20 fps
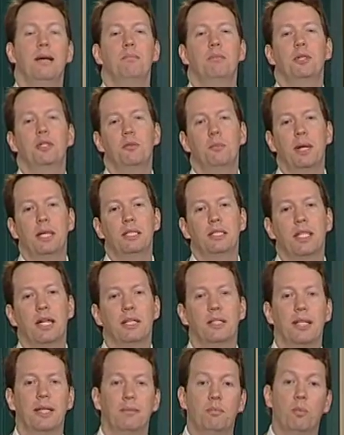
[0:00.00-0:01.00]
but you might
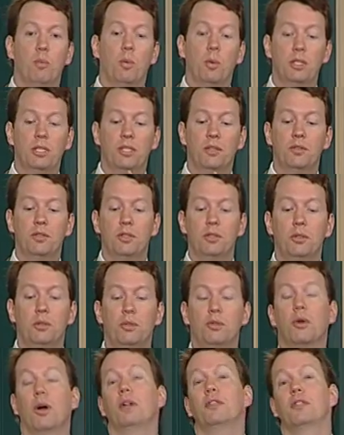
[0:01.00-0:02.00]
tell them which of the two
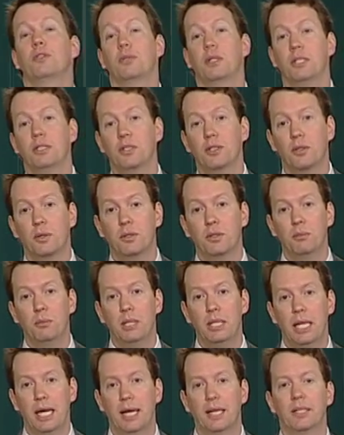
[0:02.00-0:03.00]
cross streets you're going to
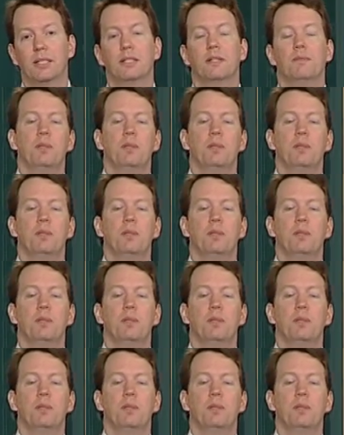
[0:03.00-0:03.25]
meet at.